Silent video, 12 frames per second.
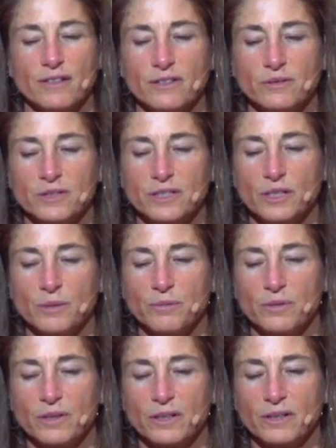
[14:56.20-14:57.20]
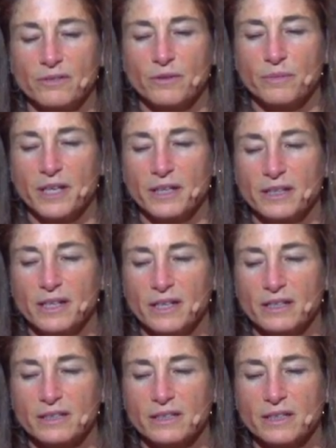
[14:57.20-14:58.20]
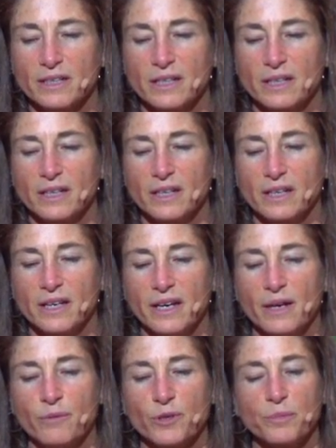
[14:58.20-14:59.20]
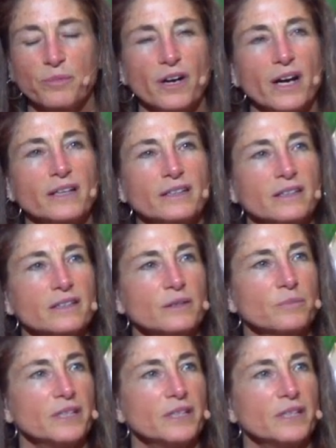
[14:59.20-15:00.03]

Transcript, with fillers: So it was deep work from that yes. And what her practice